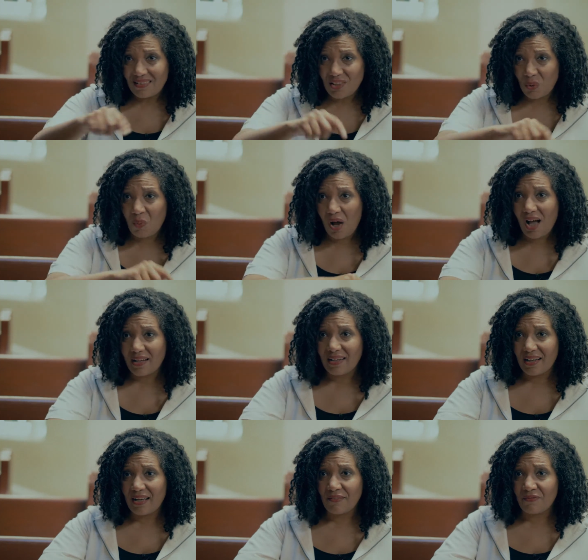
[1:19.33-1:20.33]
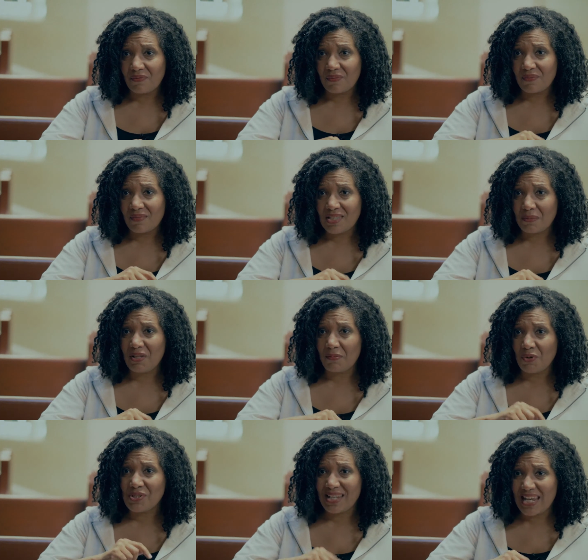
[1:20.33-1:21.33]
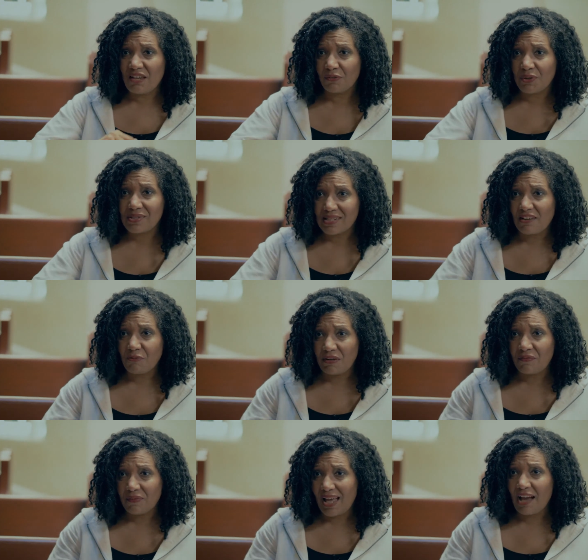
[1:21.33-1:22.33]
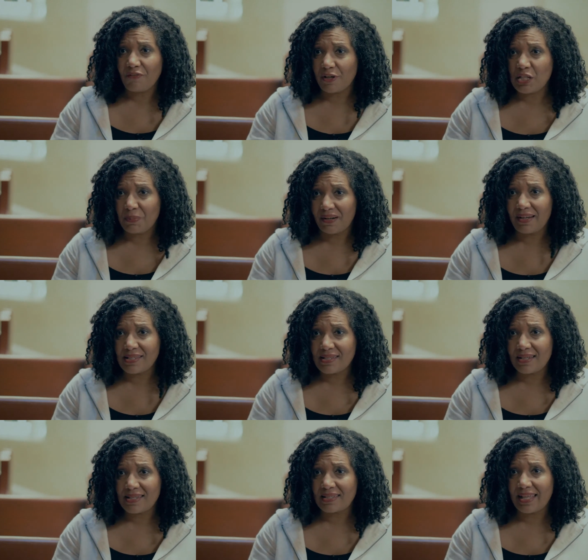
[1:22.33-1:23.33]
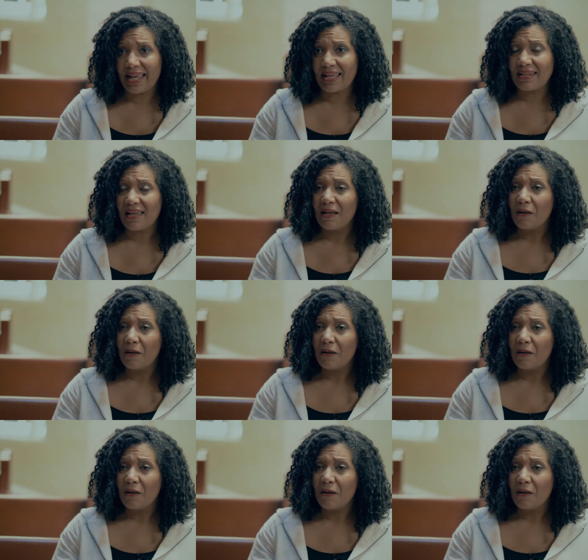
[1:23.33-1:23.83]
the walk of some of the most evil stuff we've ever experienced in this land,